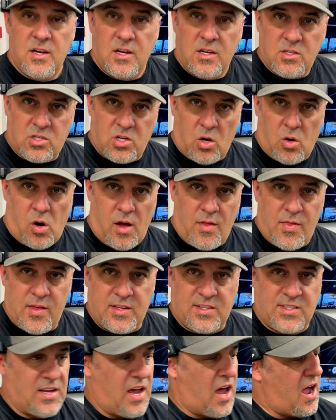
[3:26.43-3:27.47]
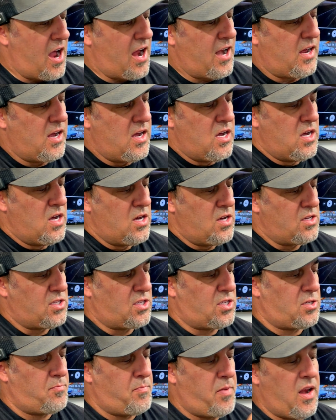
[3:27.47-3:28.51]
So on this side,
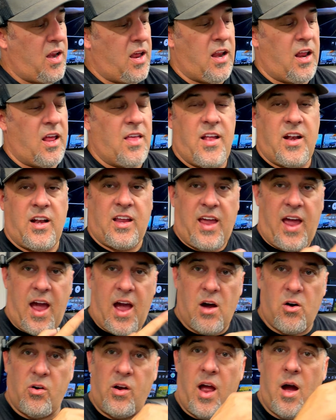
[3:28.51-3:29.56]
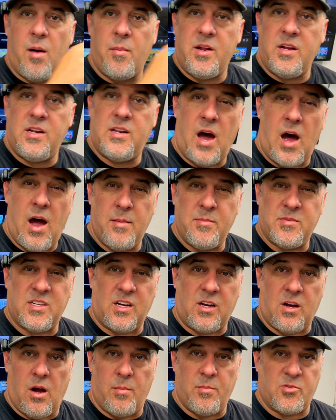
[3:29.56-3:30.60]
spin it, and then count how many times
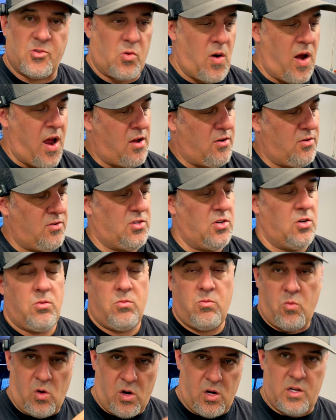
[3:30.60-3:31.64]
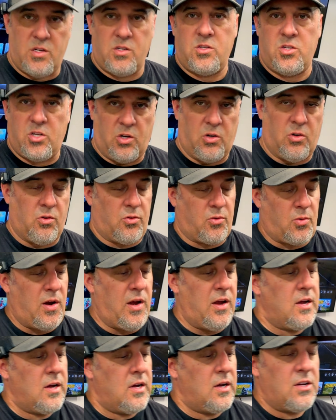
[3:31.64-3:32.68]
it comes around. So 1, 2,
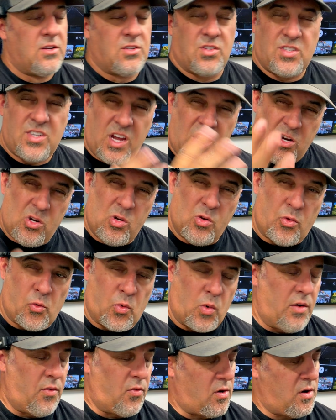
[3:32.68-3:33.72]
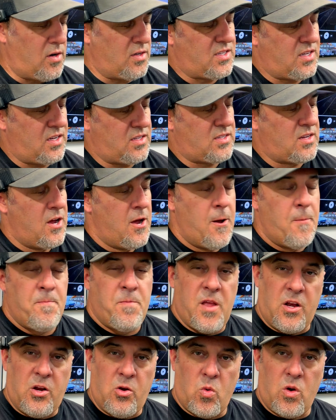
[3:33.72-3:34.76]
3. So say you do 3, for instance,
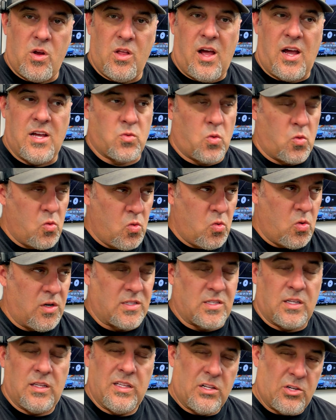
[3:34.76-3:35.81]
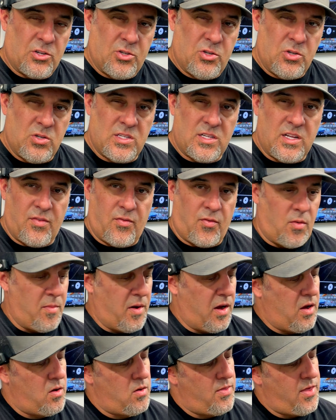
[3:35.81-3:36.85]
and you realize, ooh, it's a little too stiff for
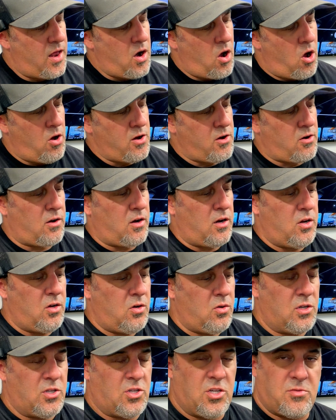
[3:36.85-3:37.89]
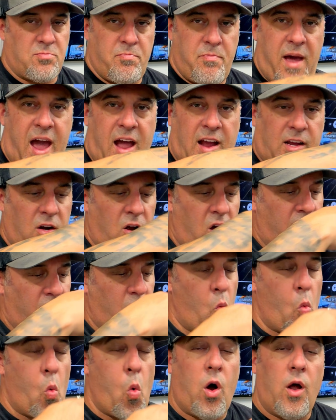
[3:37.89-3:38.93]
me. Then all you're gonna do is just back it off
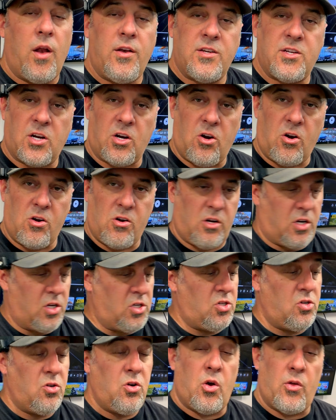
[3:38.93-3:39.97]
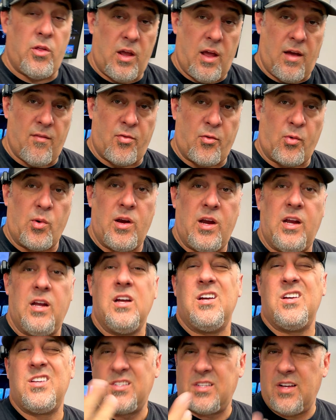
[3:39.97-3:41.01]
one turn because you know that you have 3.
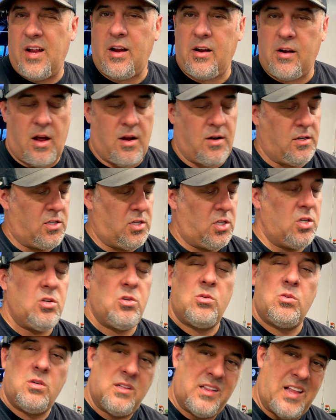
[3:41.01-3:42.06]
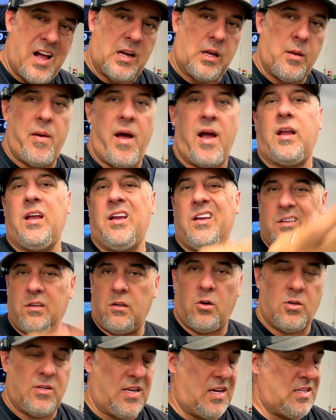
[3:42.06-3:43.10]
So now you're down to 2, lock it back in,
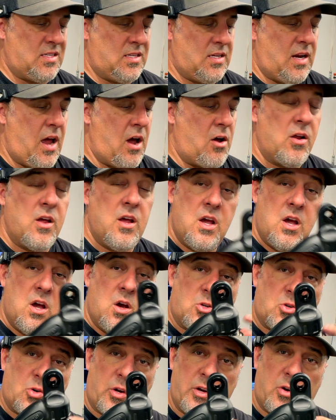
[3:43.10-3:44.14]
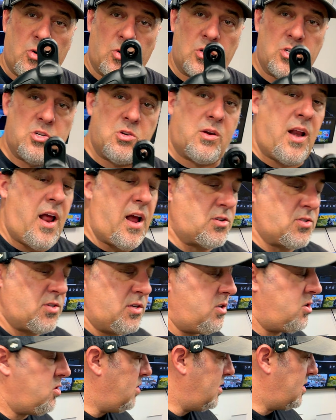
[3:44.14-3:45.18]
go test it out. What's really cool is you can actually
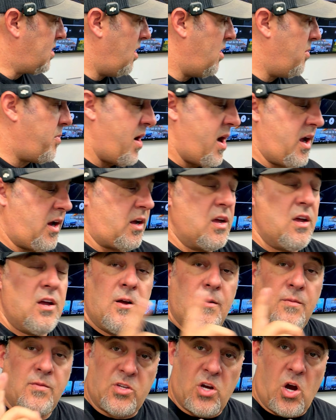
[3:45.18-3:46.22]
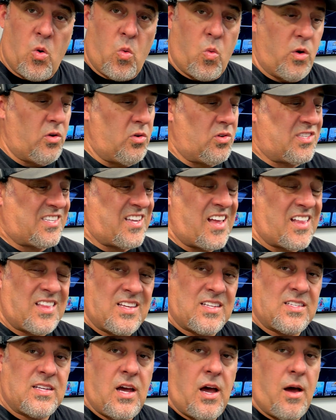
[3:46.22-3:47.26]
do this on the bike. So when you set
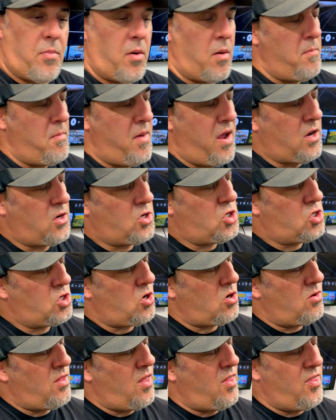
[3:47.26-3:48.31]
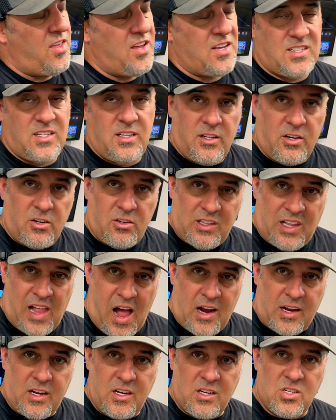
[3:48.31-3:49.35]
this up, make sure that this little
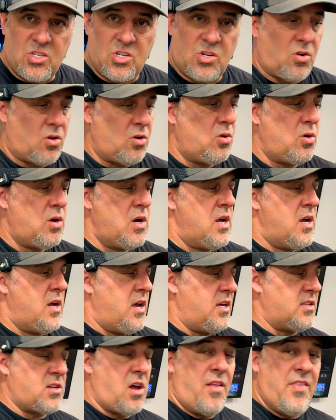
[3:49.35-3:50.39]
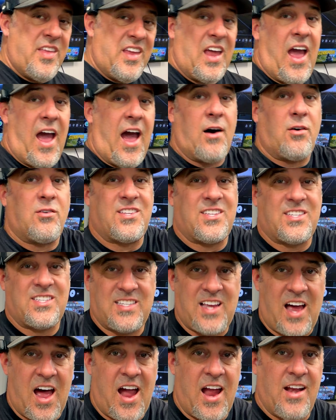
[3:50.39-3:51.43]
locking screw is on the
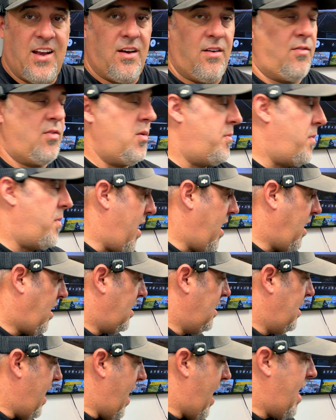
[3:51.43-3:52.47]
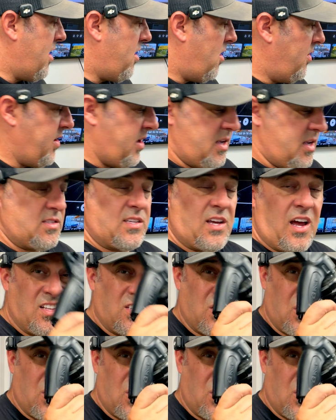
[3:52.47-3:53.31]
outside of the bike, not on the inside.